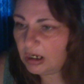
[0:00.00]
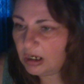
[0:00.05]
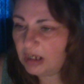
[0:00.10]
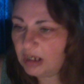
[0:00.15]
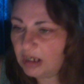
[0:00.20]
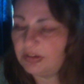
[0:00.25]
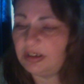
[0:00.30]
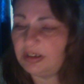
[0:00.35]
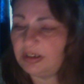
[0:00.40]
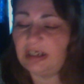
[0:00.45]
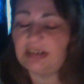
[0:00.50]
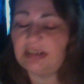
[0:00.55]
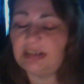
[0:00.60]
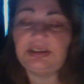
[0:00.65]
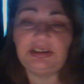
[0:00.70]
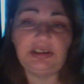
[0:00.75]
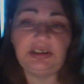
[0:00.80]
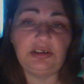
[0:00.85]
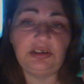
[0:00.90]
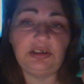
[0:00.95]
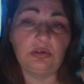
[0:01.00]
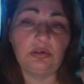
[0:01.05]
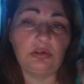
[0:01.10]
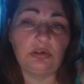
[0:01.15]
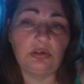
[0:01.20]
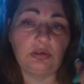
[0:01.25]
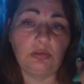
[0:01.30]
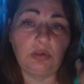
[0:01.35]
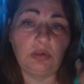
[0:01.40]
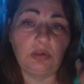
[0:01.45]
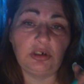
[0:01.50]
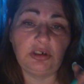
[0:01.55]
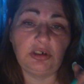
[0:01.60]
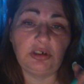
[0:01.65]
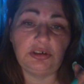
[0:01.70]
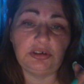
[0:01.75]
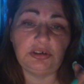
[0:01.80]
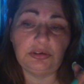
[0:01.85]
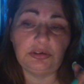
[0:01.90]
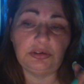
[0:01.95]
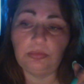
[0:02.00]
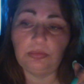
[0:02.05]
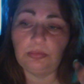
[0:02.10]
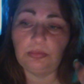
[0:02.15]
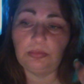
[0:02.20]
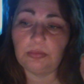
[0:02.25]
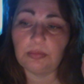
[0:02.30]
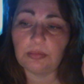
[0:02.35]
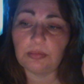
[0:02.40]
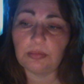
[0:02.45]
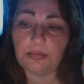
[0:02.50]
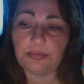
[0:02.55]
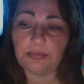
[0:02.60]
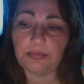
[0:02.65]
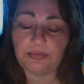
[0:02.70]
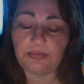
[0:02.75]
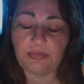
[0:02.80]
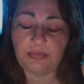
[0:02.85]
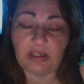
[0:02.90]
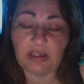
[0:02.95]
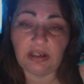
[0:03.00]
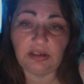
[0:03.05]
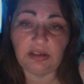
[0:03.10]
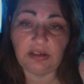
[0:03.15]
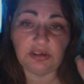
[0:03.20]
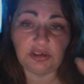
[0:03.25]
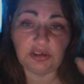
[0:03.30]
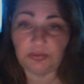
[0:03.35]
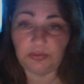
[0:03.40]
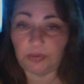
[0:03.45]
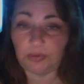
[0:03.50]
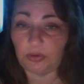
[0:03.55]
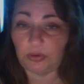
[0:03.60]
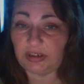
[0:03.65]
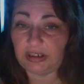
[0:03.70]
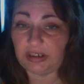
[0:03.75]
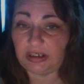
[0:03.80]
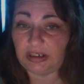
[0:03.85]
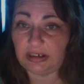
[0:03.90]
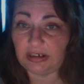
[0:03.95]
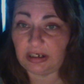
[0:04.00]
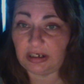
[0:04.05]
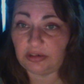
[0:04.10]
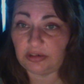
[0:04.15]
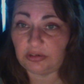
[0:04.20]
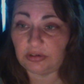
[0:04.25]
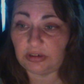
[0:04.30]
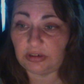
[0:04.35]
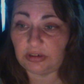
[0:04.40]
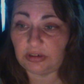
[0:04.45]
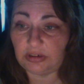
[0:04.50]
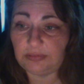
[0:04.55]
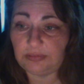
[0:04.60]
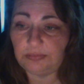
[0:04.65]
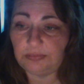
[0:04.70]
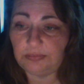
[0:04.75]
The next thing you're going to want to do is exfoliate naturally.